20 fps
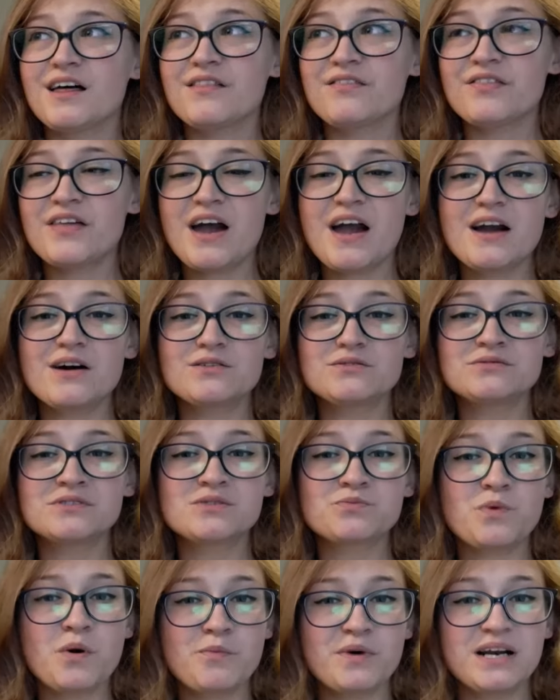The
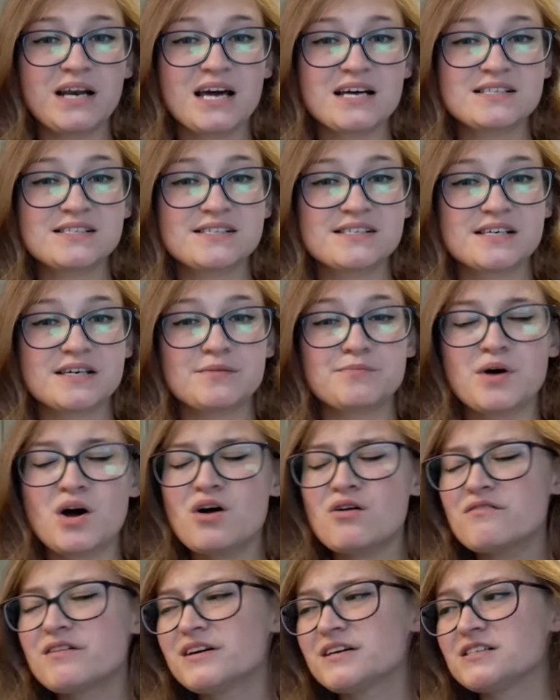Hound, when we last see him,
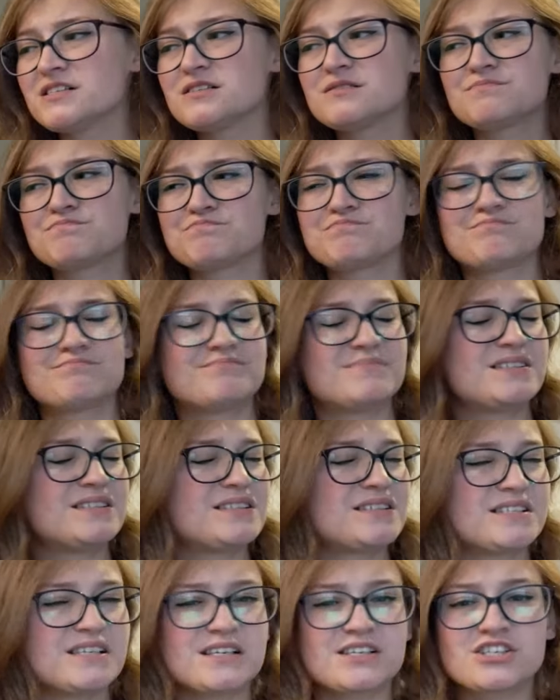Arya's
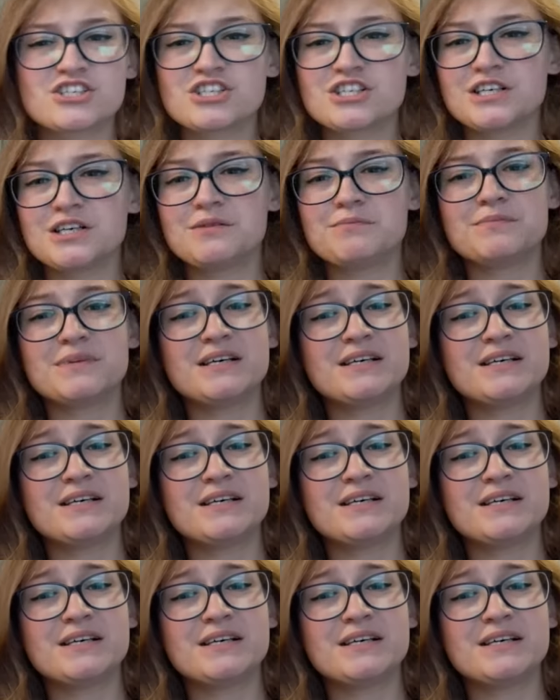ditched him.